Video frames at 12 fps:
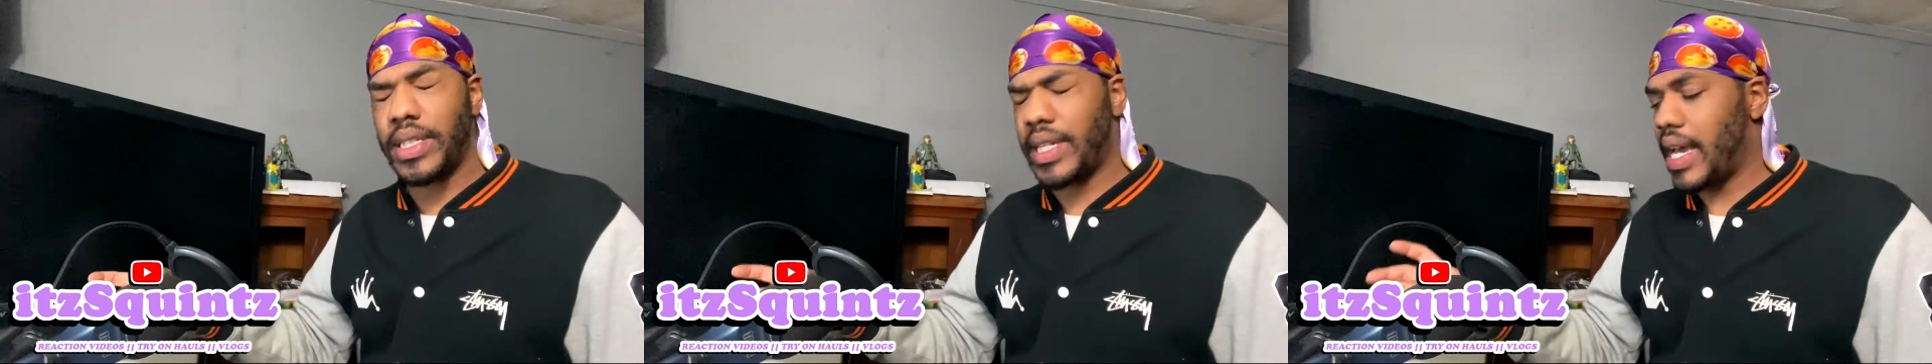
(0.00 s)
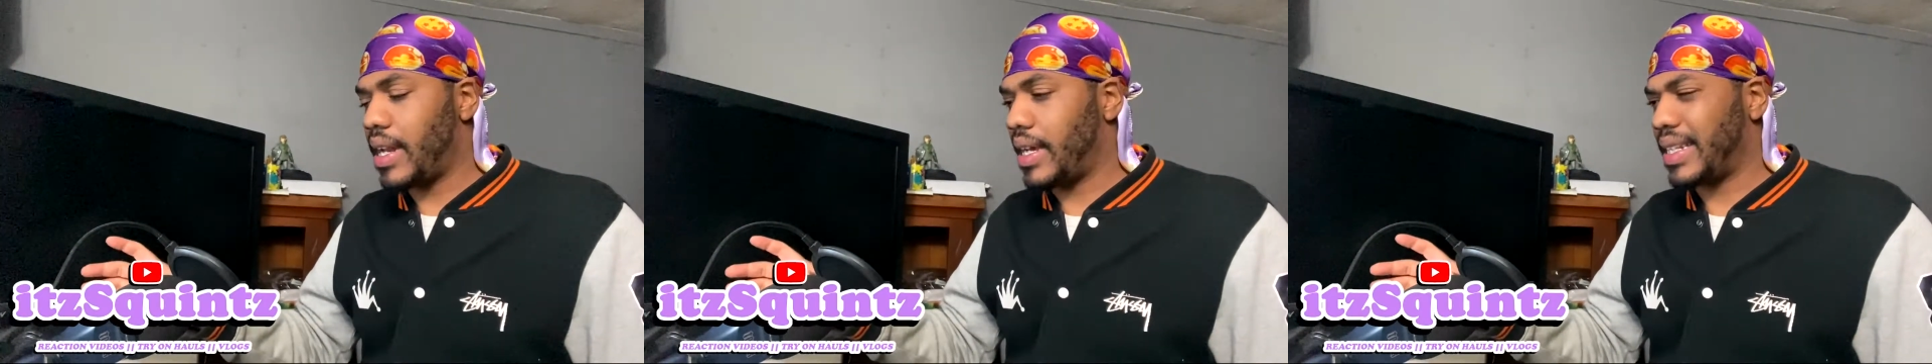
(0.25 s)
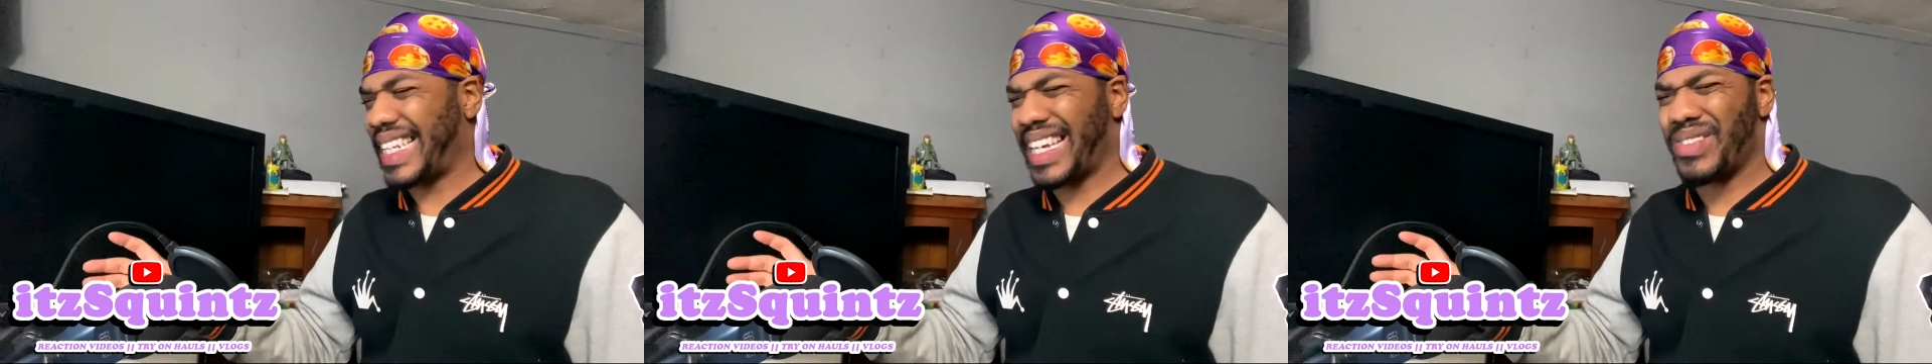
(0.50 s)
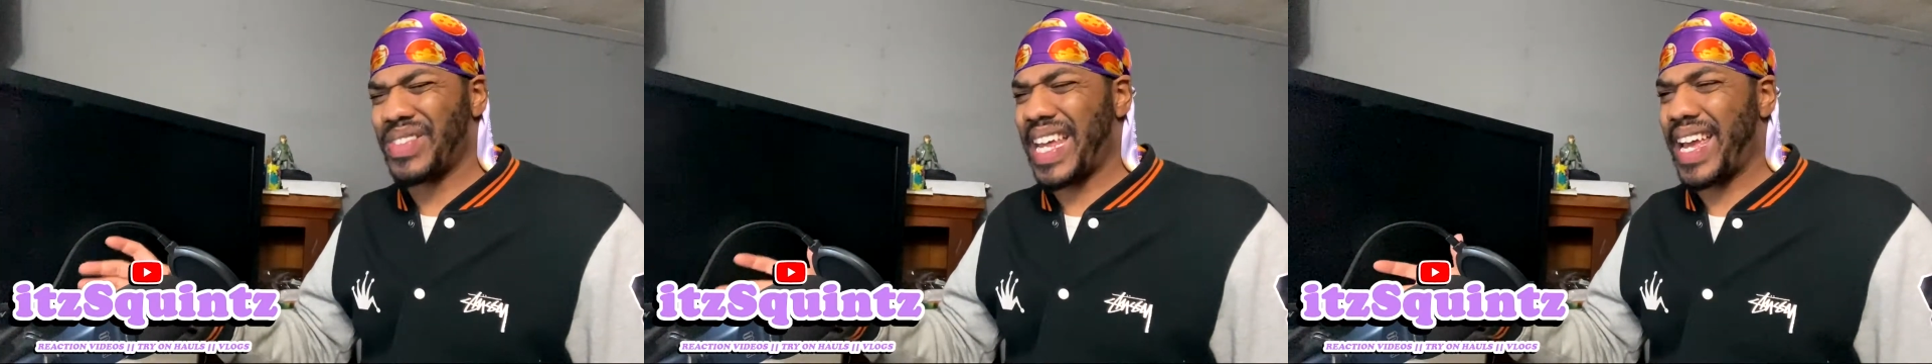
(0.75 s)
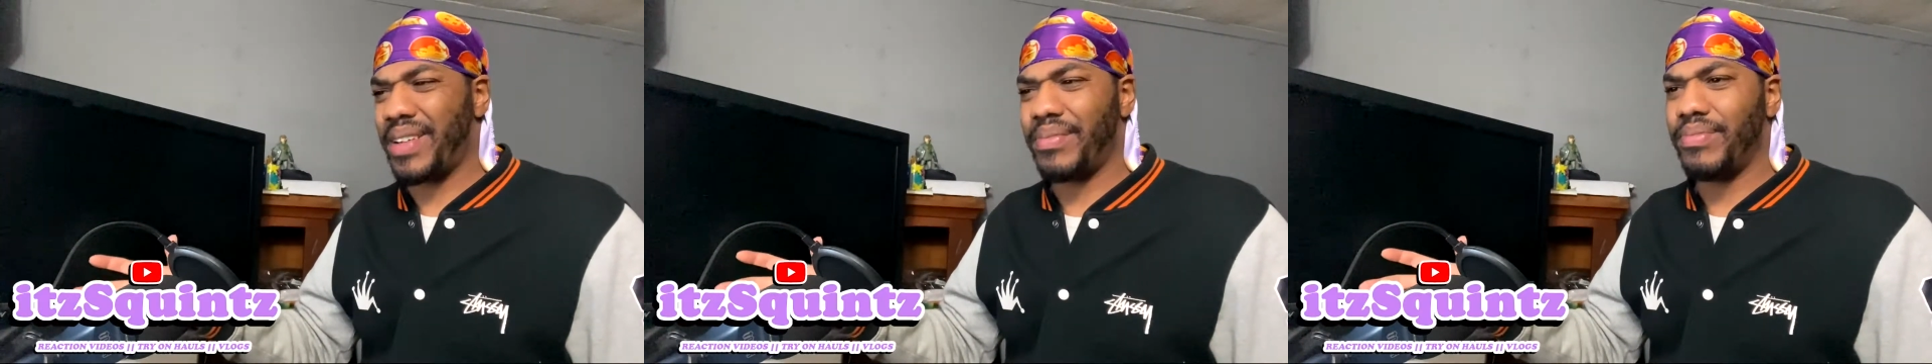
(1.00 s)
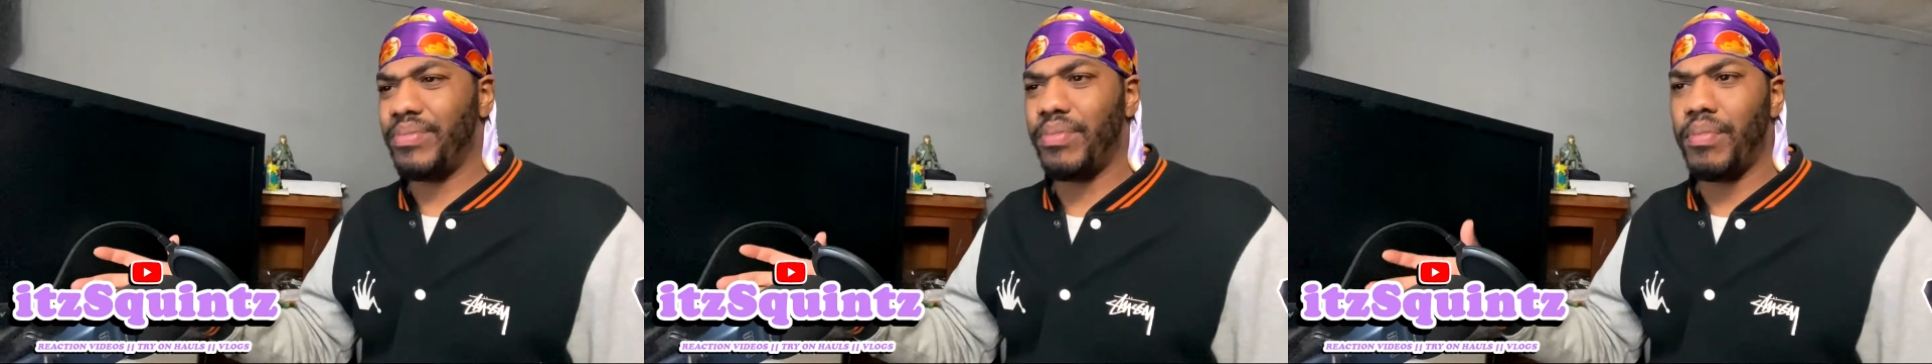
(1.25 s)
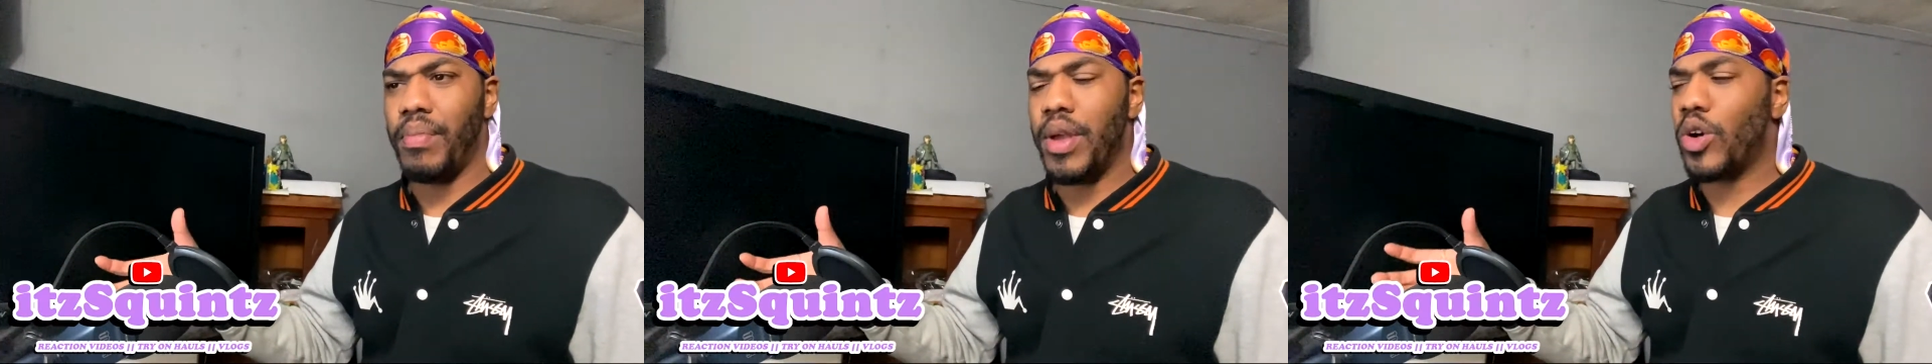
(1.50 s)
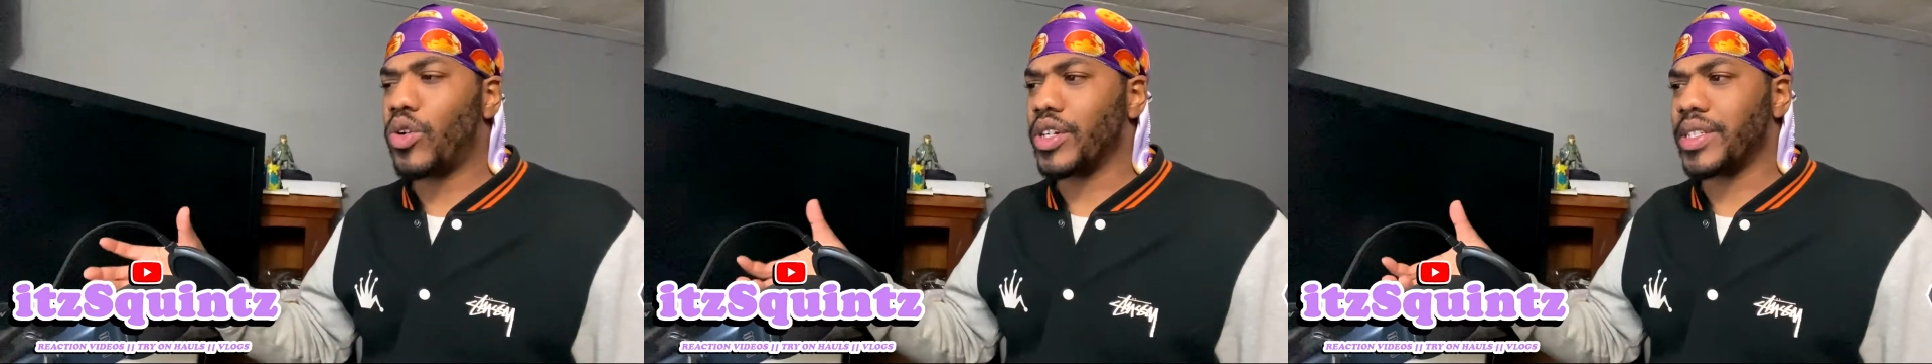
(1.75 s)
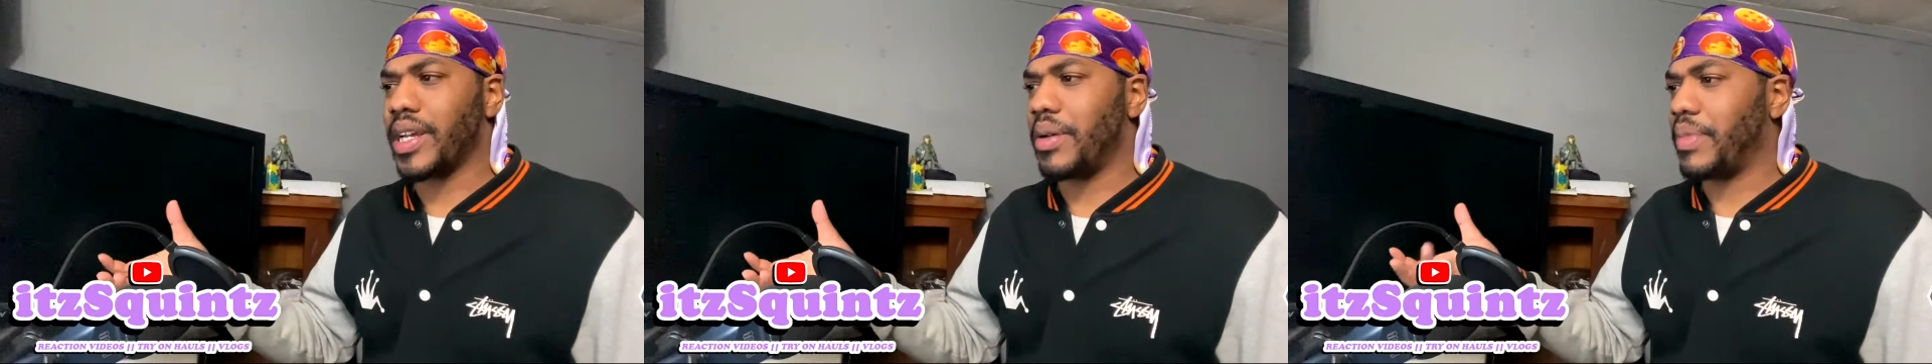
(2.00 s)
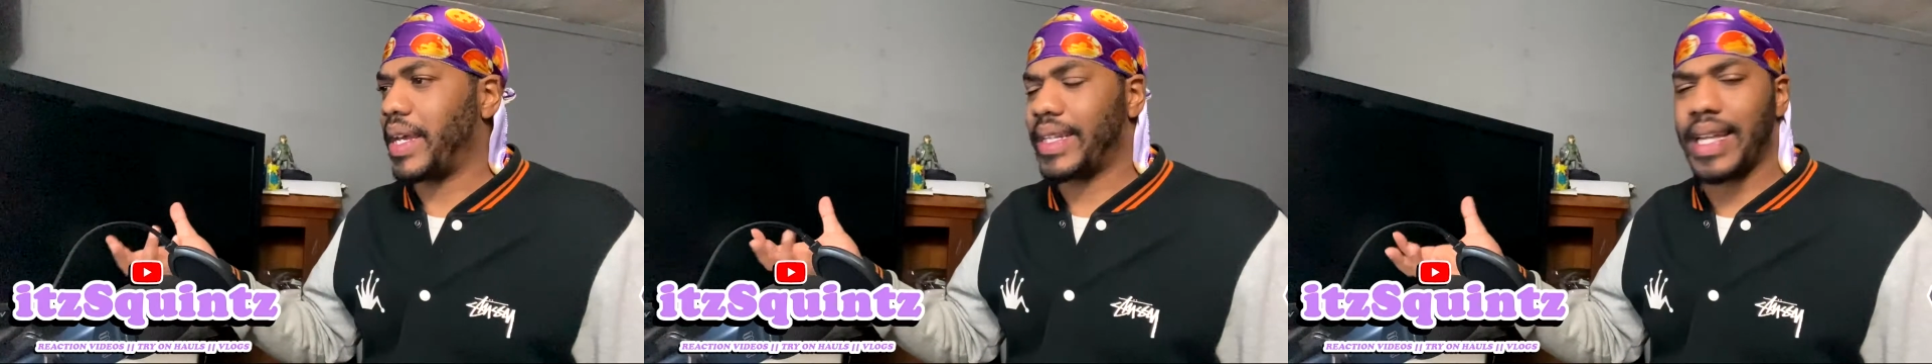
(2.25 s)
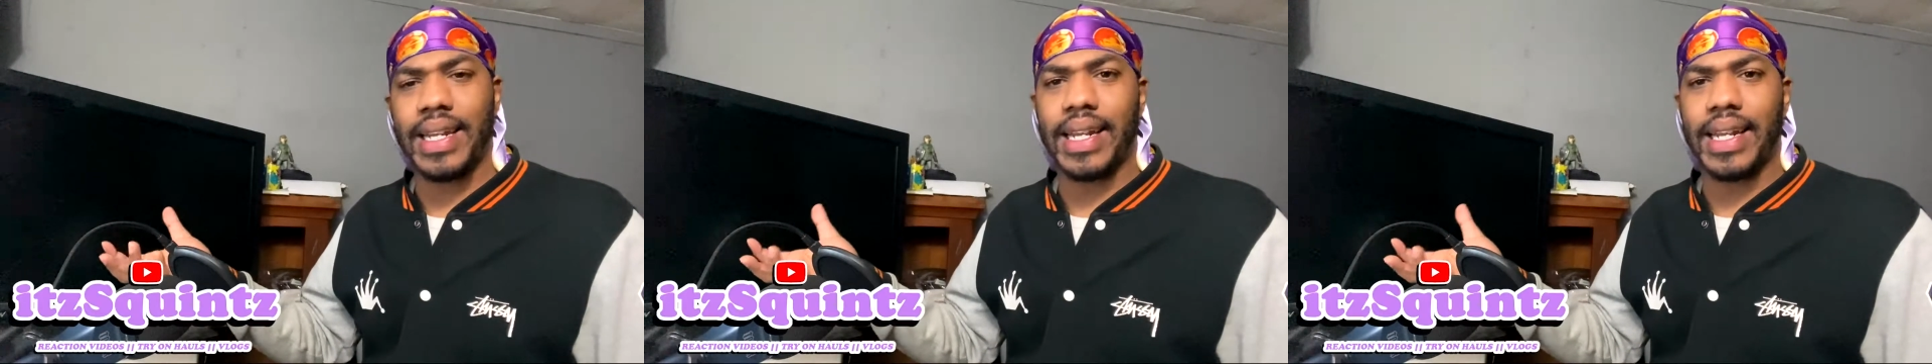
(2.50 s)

she had, I think it was like milk or something like that.